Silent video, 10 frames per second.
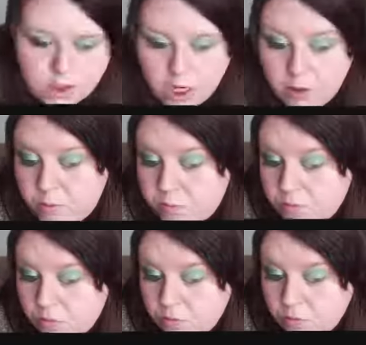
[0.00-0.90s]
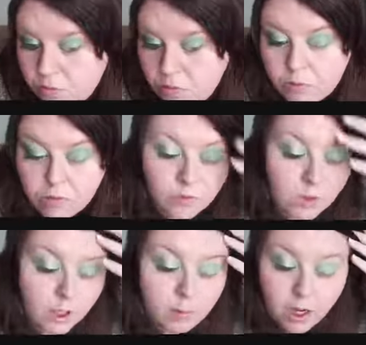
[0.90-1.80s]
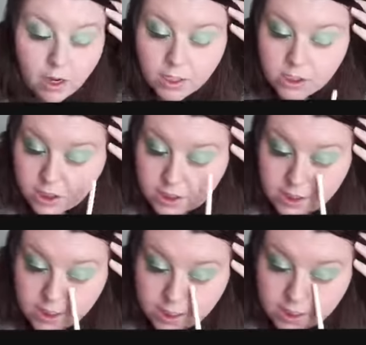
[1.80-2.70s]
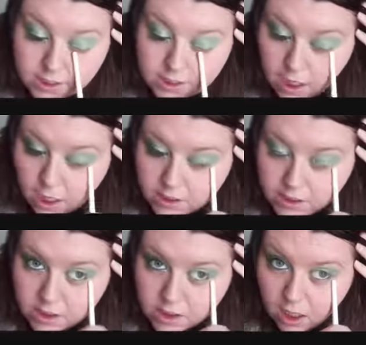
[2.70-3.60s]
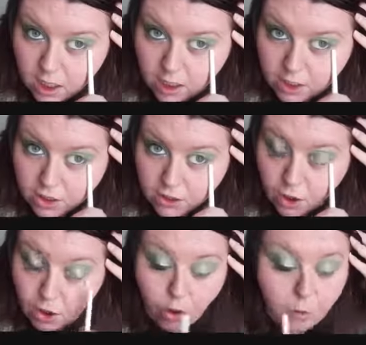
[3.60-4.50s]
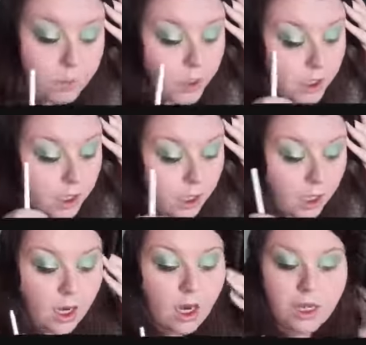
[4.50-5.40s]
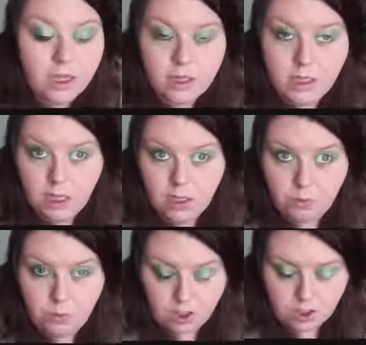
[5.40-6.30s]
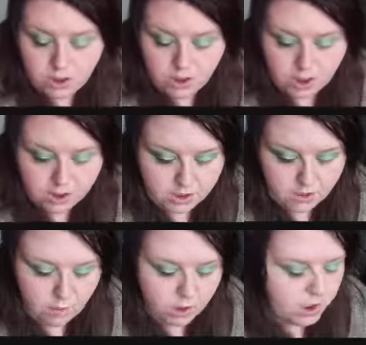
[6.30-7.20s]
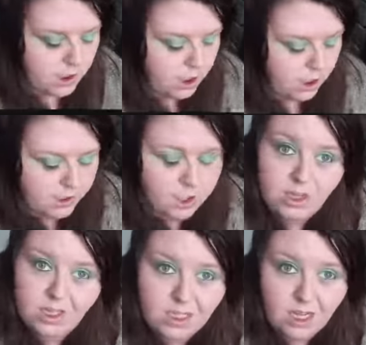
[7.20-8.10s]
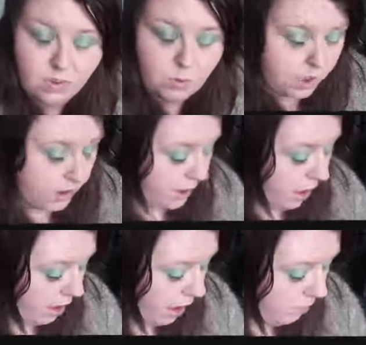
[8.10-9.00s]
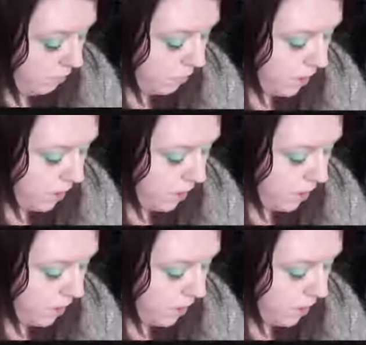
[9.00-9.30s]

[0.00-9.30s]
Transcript: So there we go, and as you can see it's starting to darken up like the other one does, which is good. These colours work together.